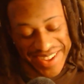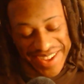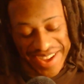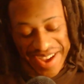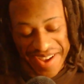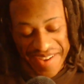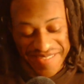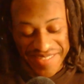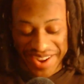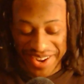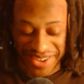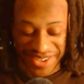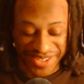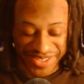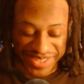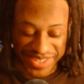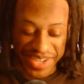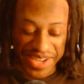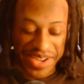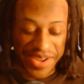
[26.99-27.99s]
I'm not going to
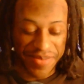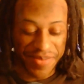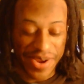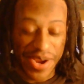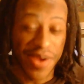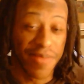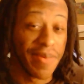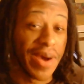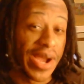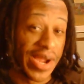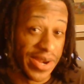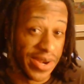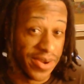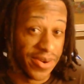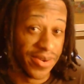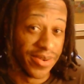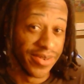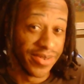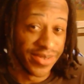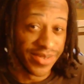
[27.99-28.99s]
say it, but everybody
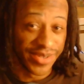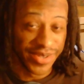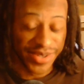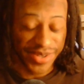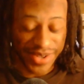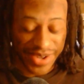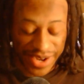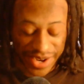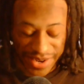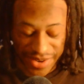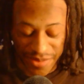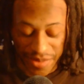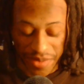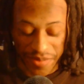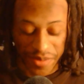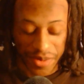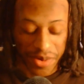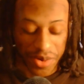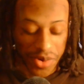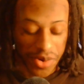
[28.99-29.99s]
know. If
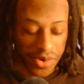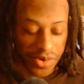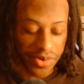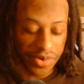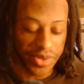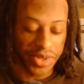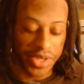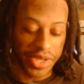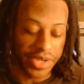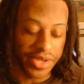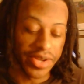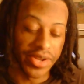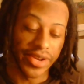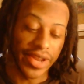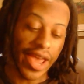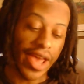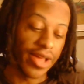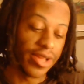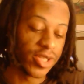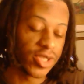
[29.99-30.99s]
you go on click on
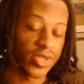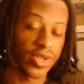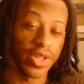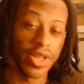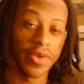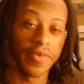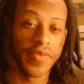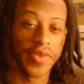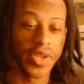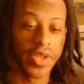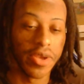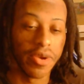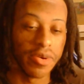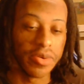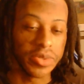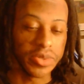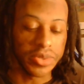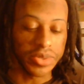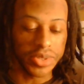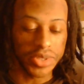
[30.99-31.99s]
the Allie Sherlock
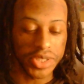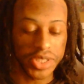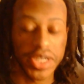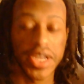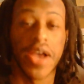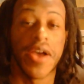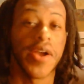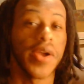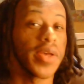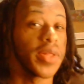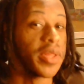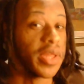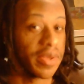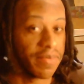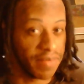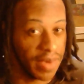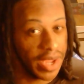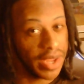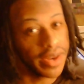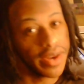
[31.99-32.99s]
video, she got
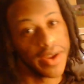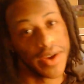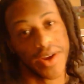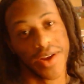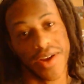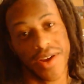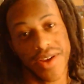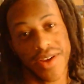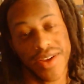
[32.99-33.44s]
clickbait there.